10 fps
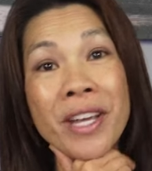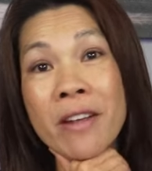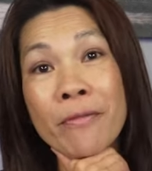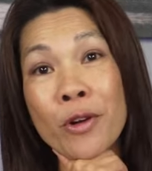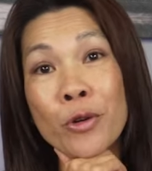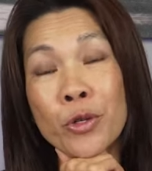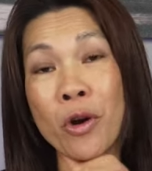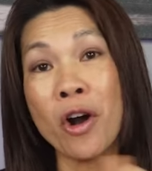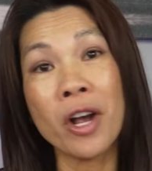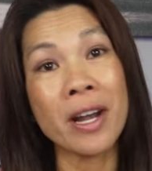eFlow to
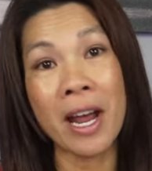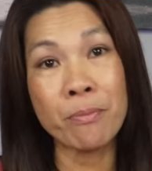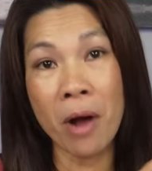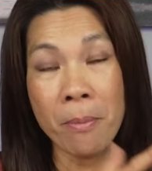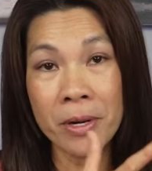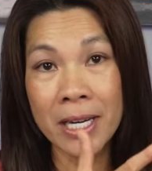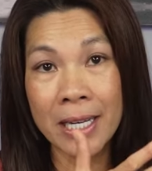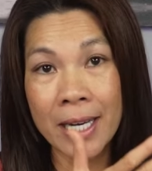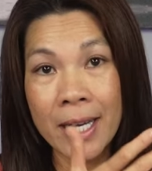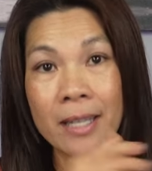organize property
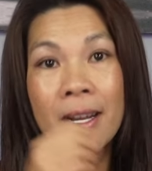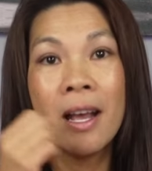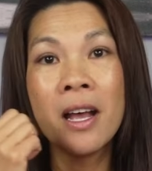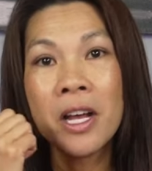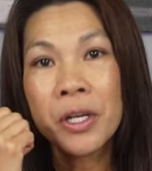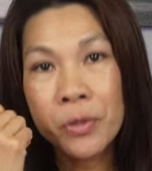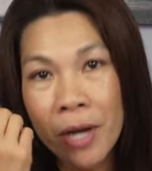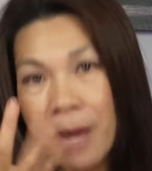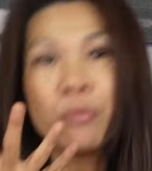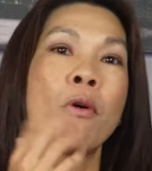leads,
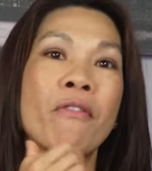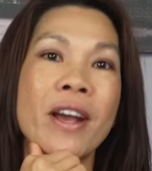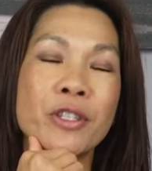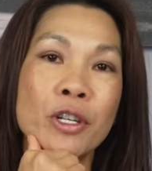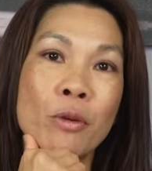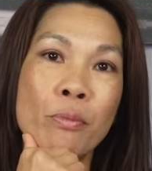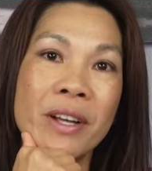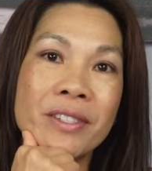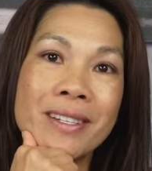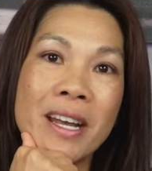create professional
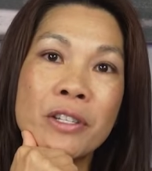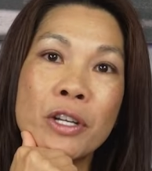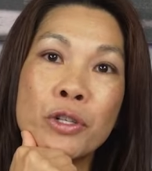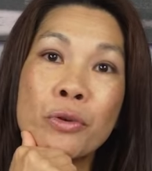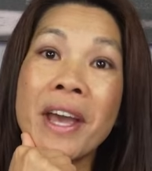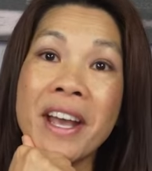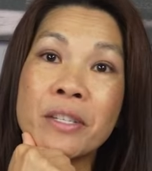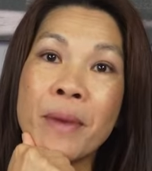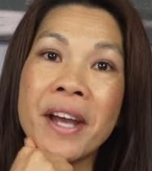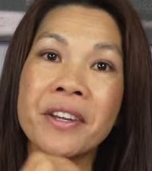presentation to cash
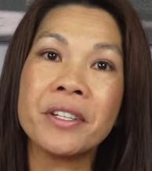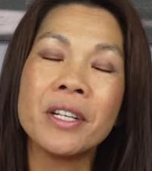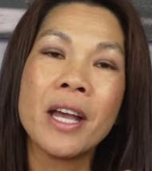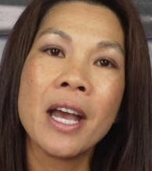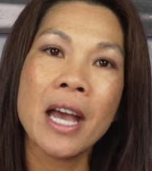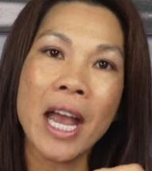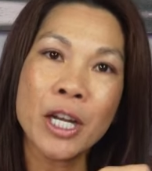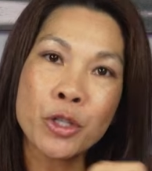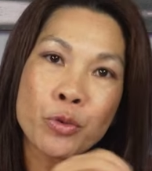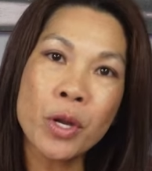buyer, and
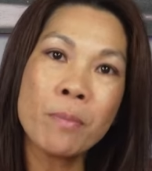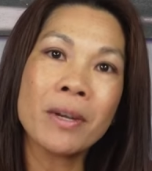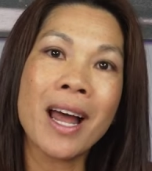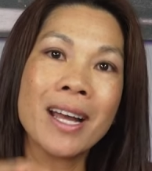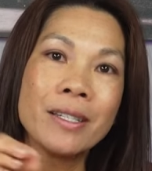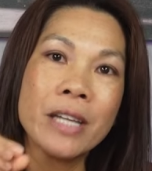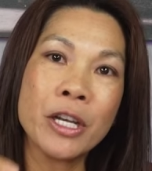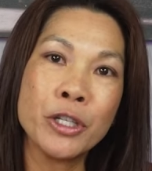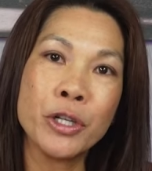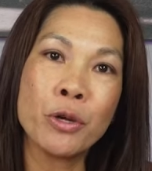streamline their
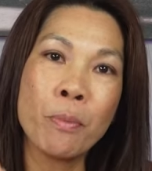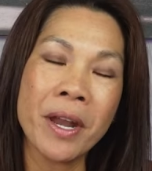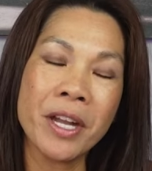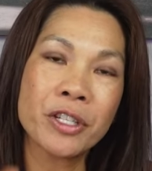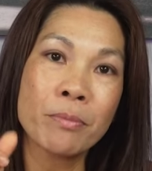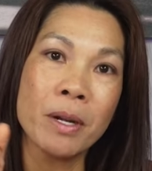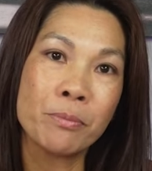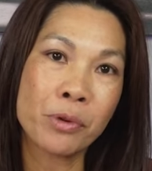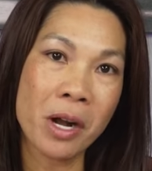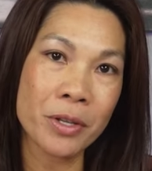deal management
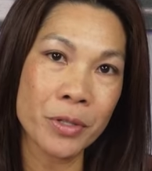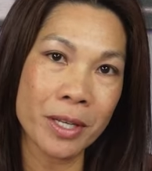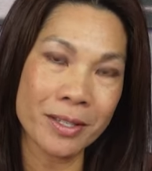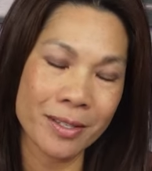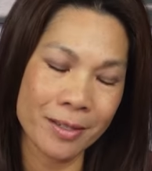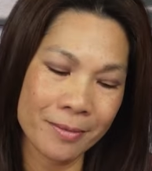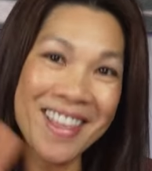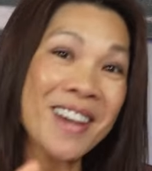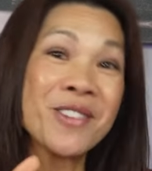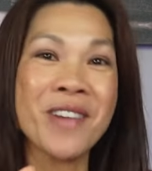process.
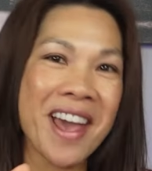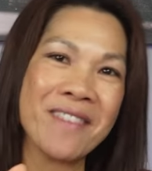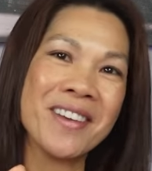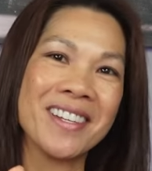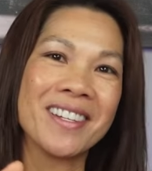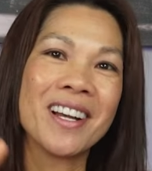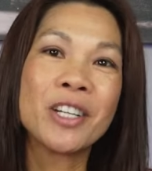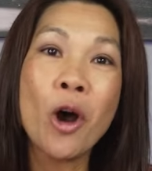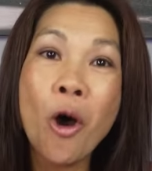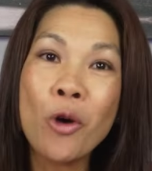There you have it,
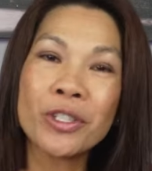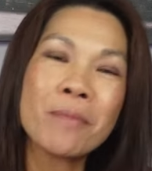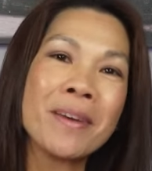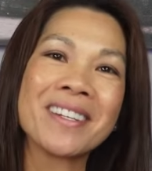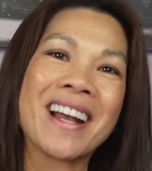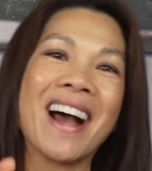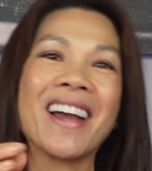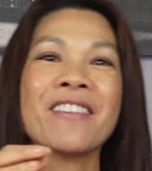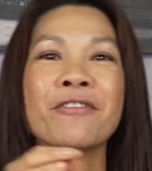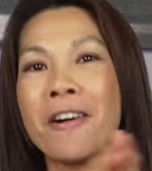the ultimate
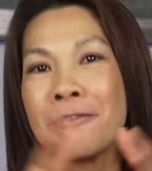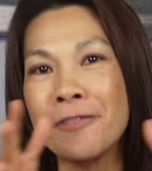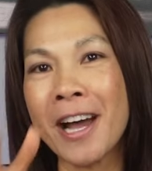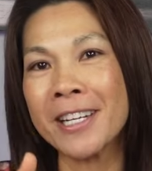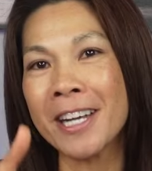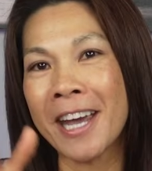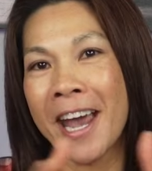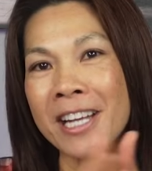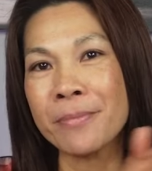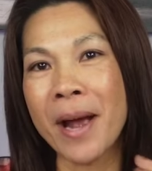guide on finding
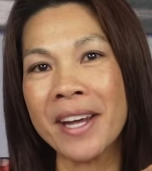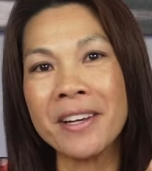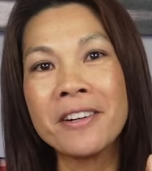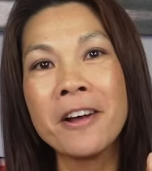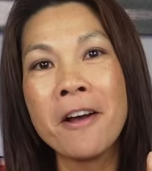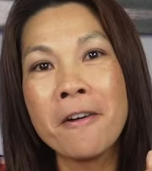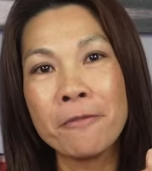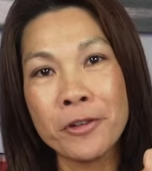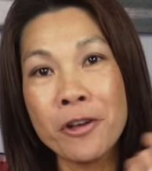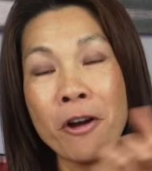cash buyer
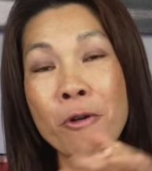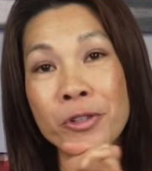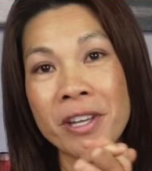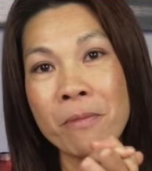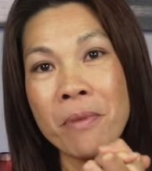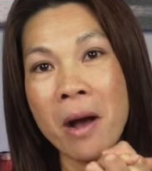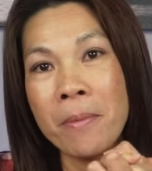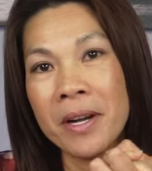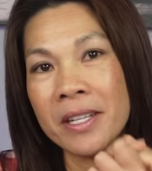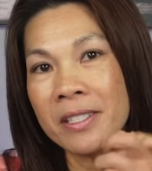for your wholesale
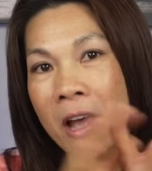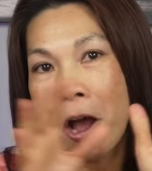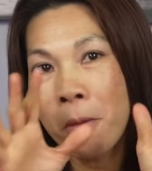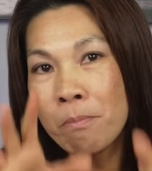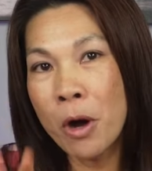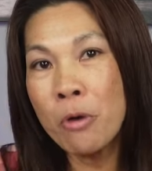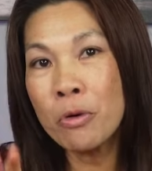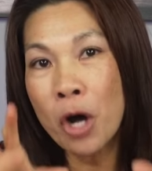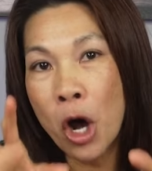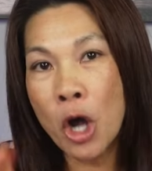properties, both
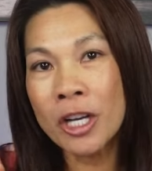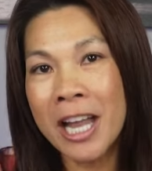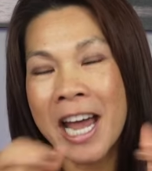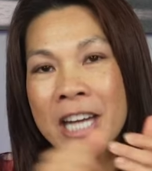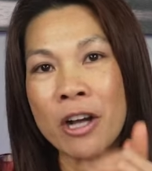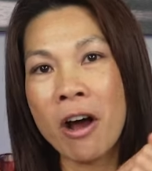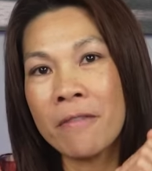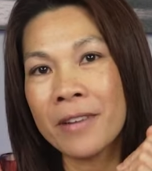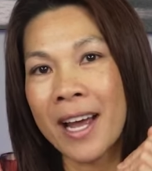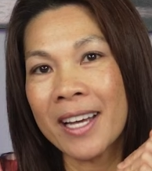online and
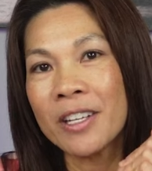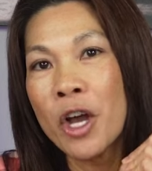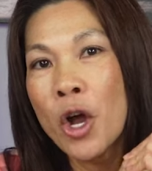offline.